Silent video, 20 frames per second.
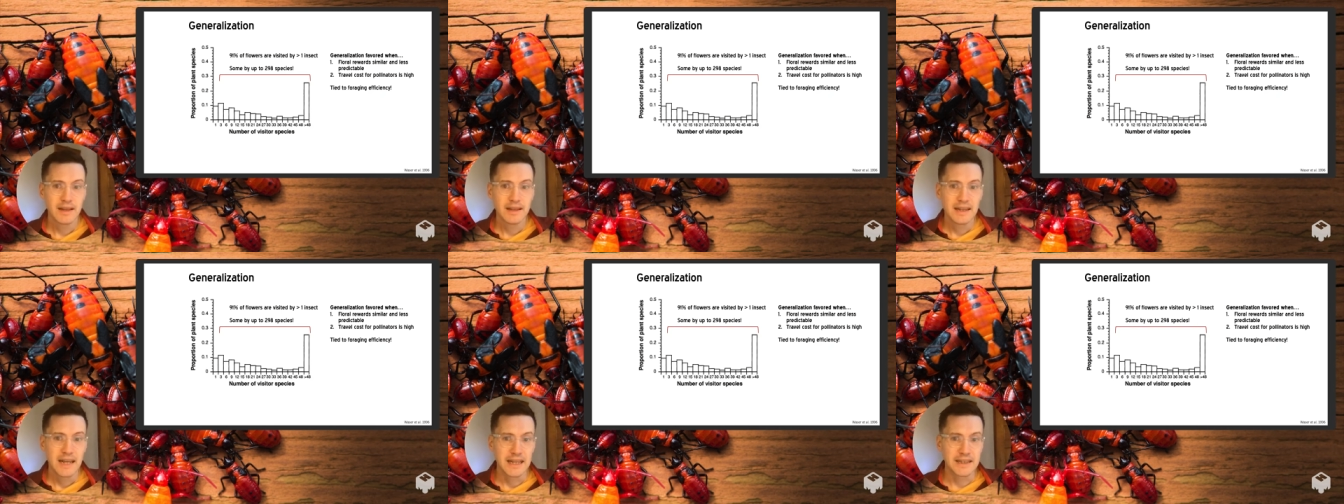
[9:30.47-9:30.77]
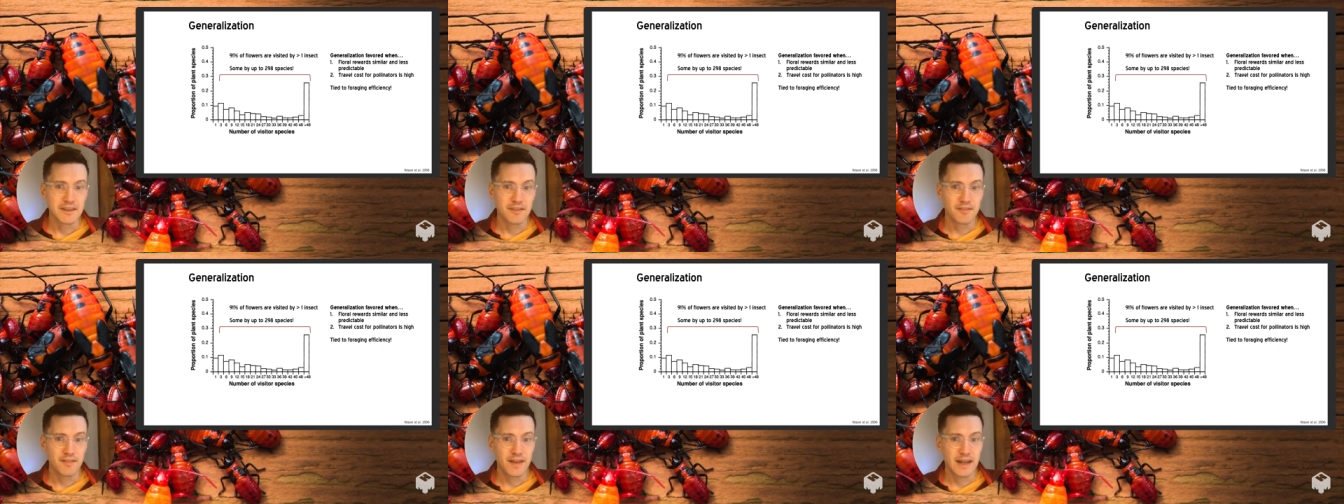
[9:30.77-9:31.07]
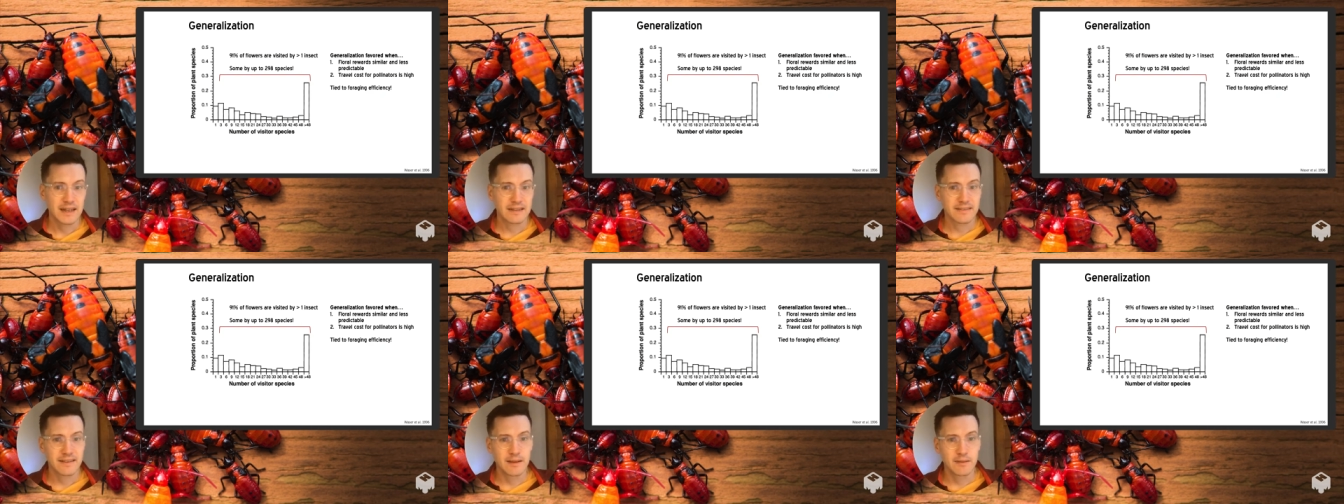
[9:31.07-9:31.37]
and the
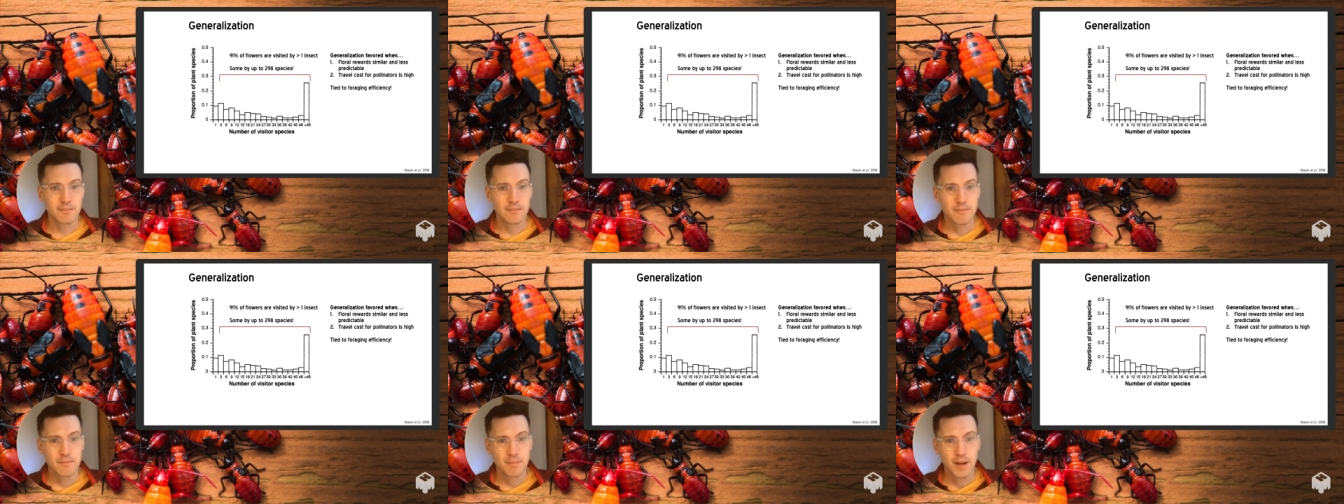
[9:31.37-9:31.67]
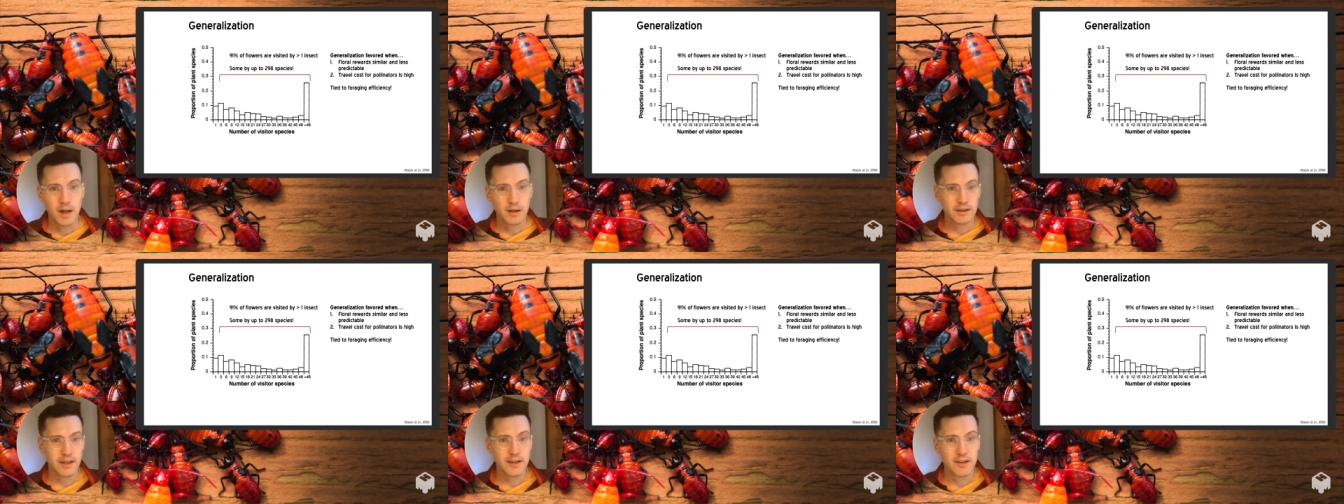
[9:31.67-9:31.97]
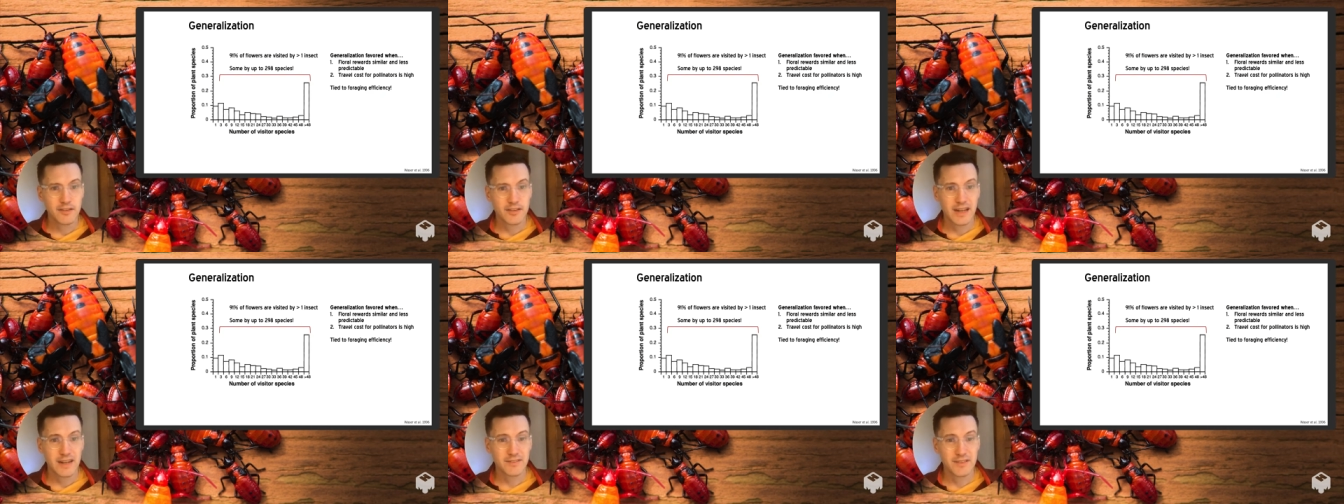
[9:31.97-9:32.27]
fact that
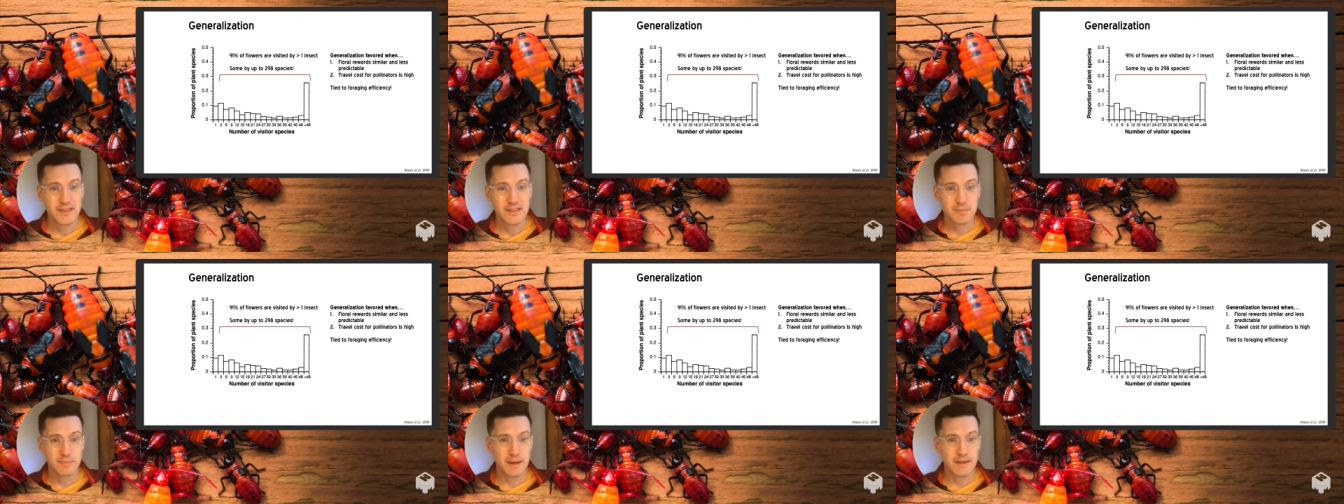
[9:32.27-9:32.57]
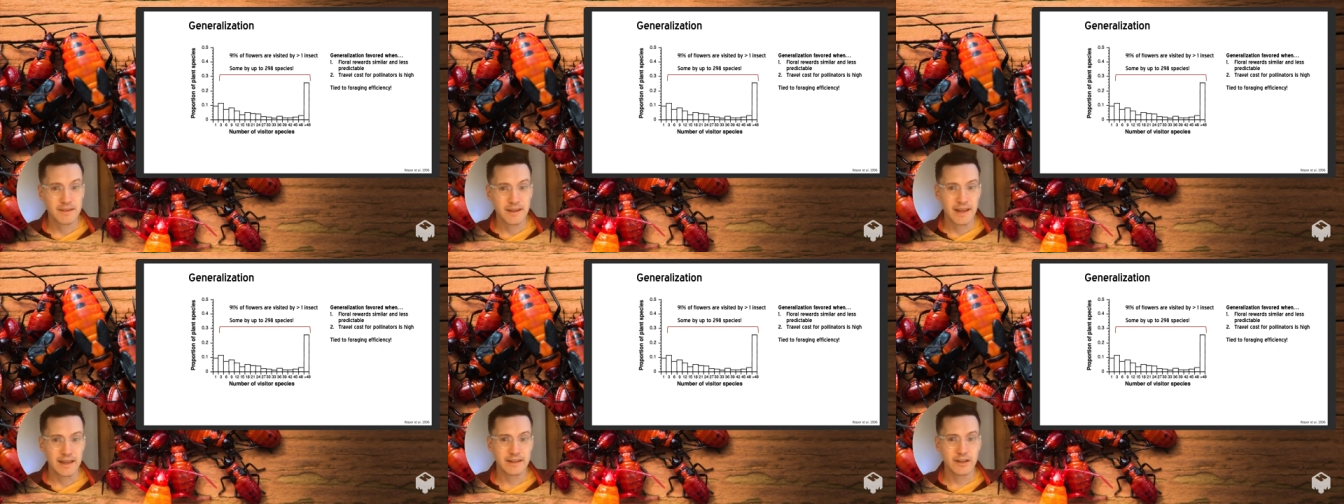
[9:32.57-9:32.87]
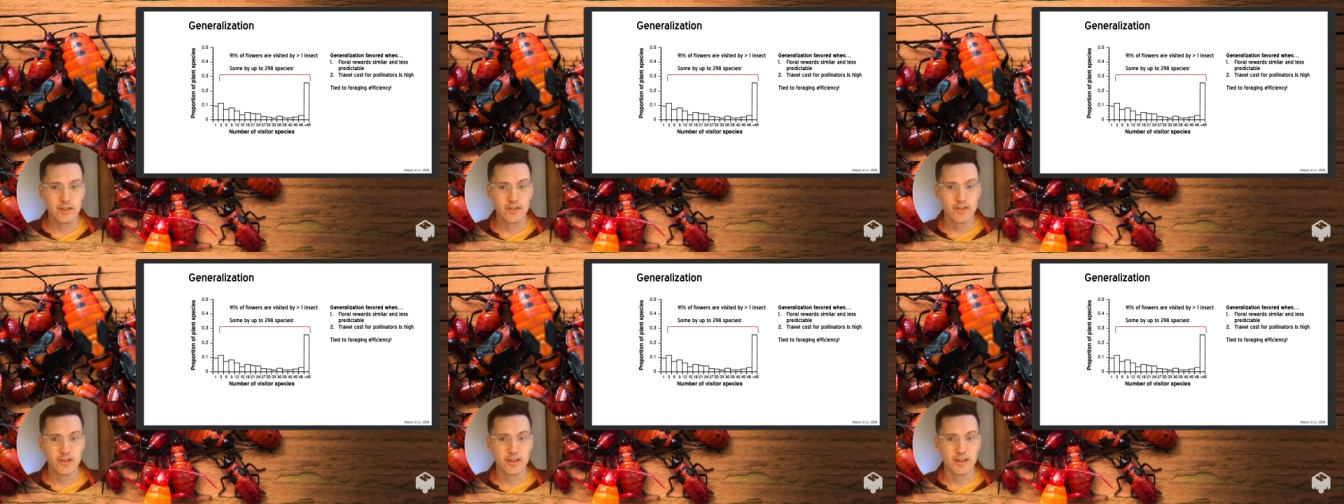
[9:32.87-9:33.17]
pollinators have to spend
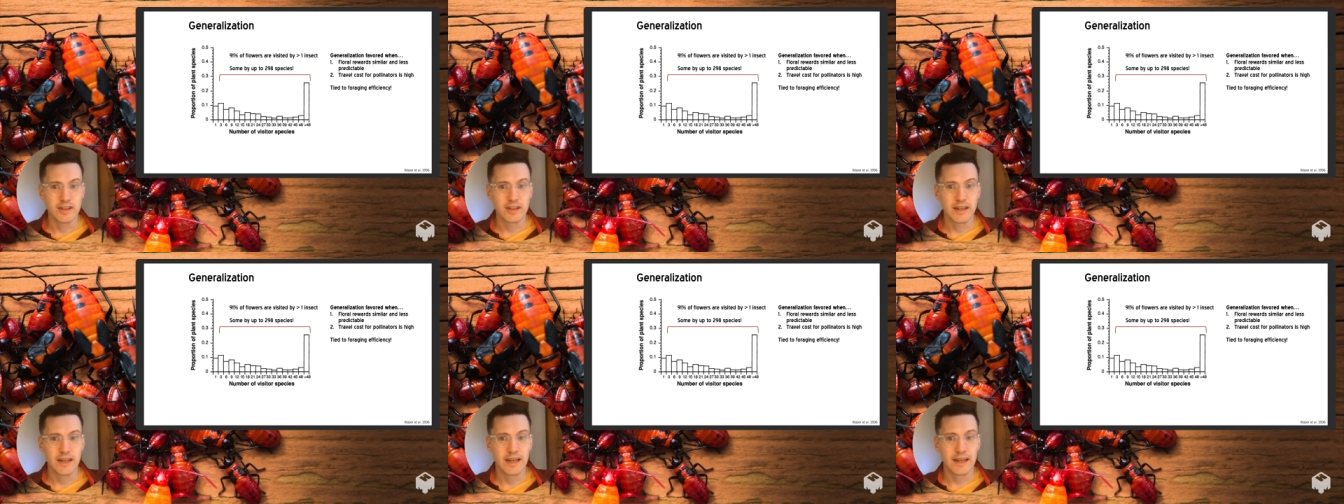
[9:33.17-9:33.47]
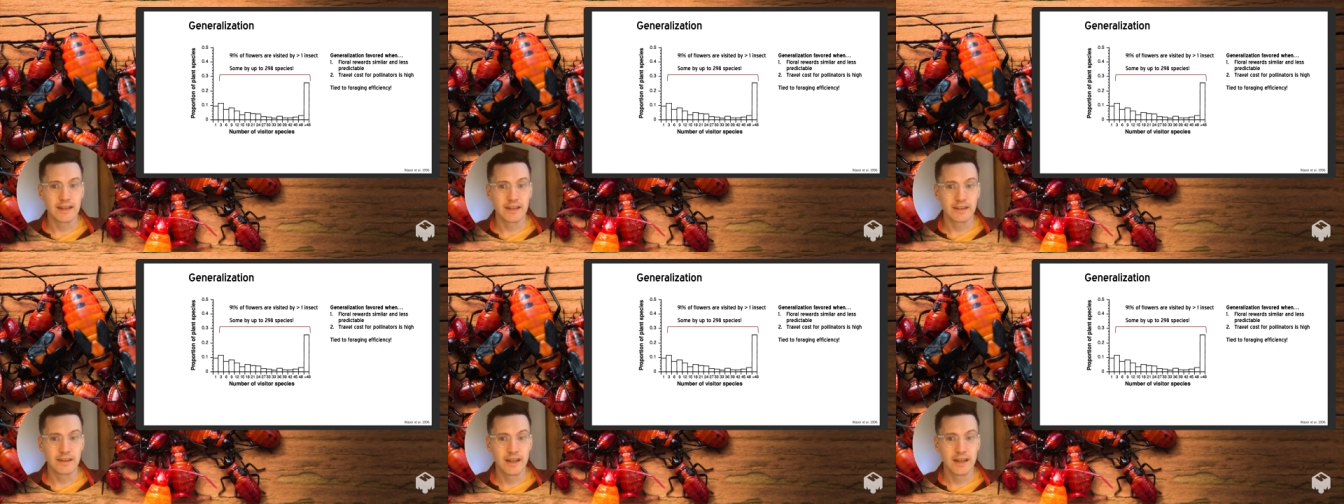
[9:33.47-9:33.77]
energy and,